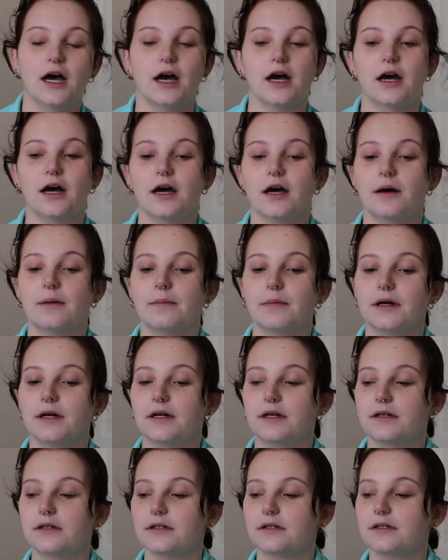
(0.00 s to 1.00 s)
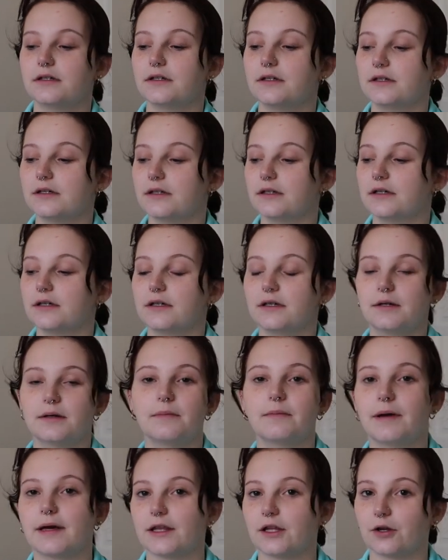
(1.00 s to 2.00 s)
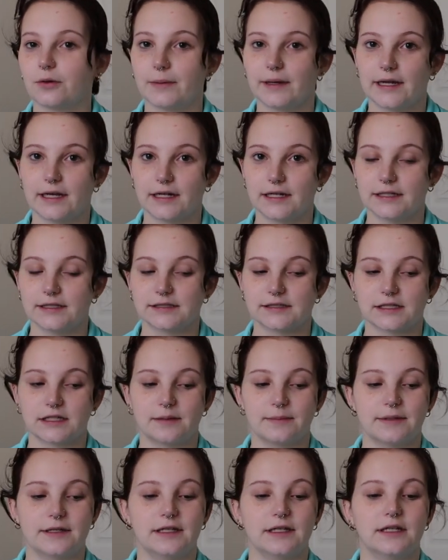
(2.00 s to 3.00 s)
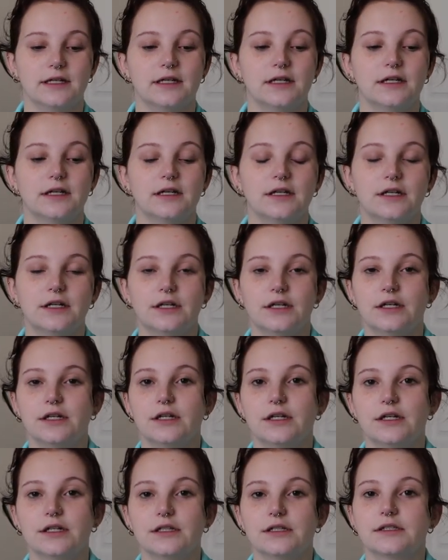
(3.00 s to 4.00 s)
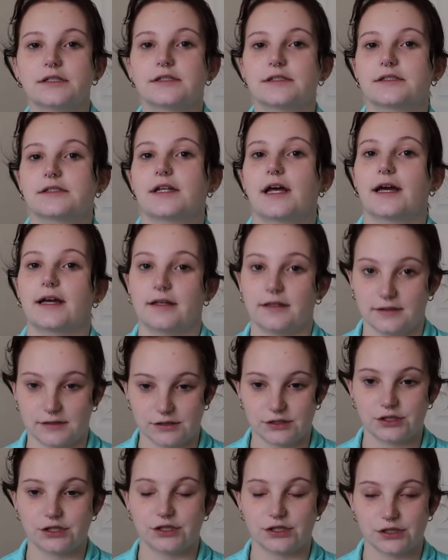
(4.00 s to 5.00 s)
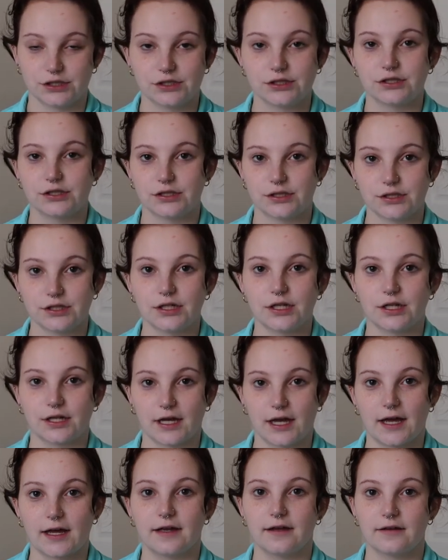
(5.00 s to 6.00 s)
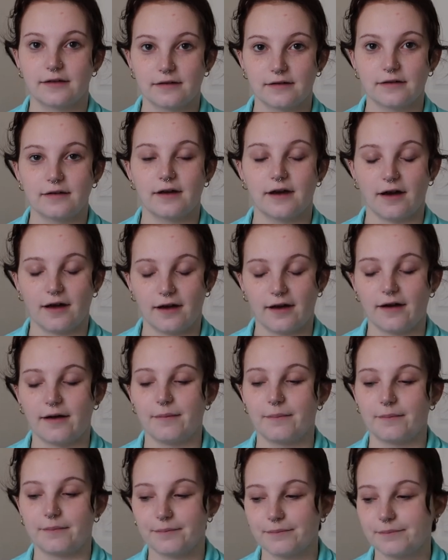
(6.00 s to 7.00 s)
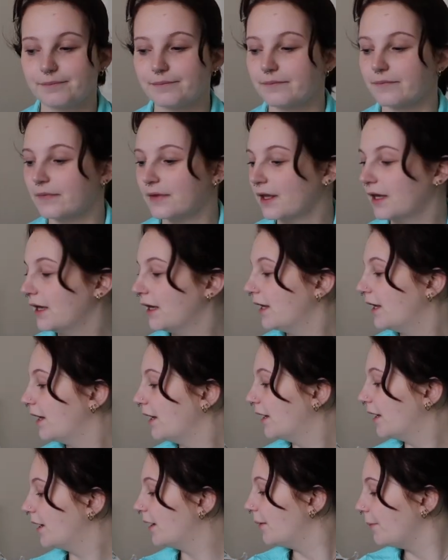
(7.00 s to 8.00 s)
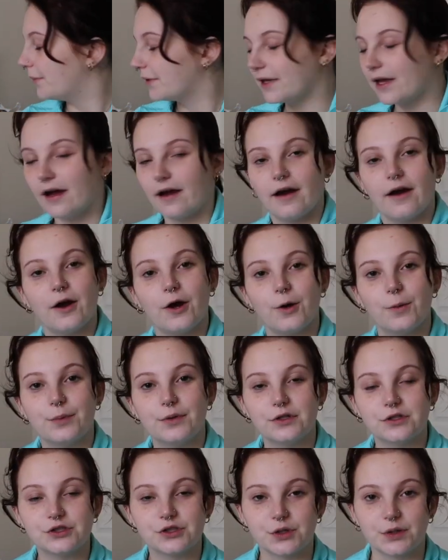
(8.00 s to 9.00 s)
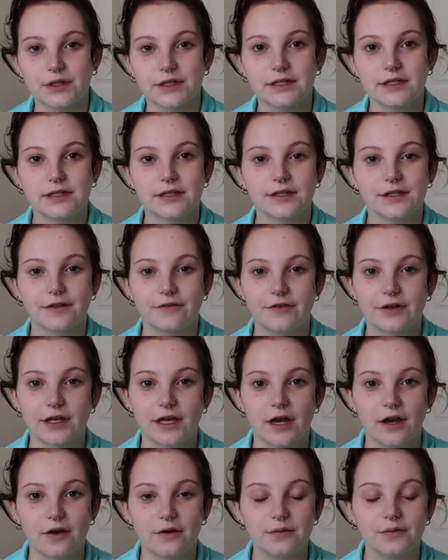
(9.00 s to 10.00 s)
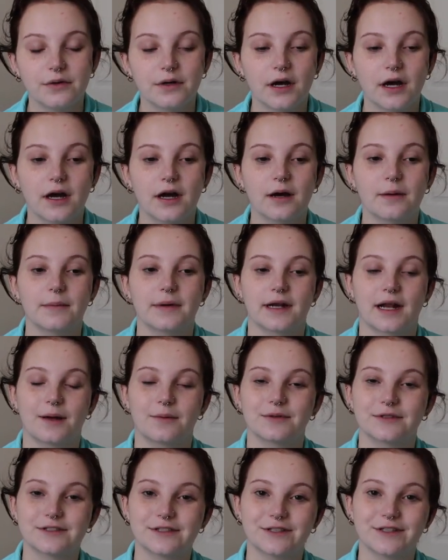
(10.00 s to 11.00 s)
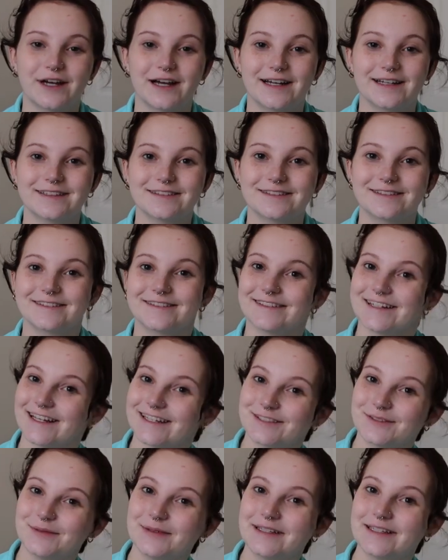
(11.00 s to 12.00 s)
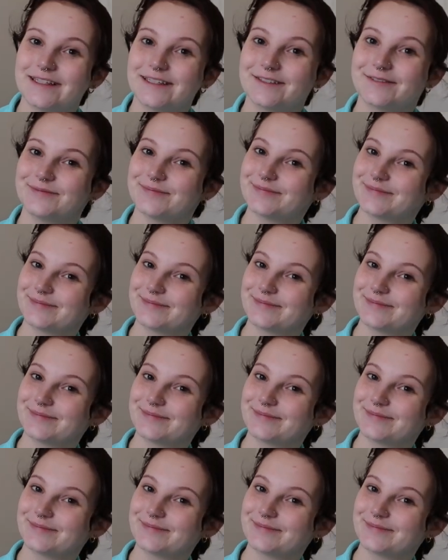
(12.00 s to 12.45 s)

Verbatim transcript: My little man is gonna be stylish, okay? But yeah, hope you enjoyed the video, and I will see you guys next week.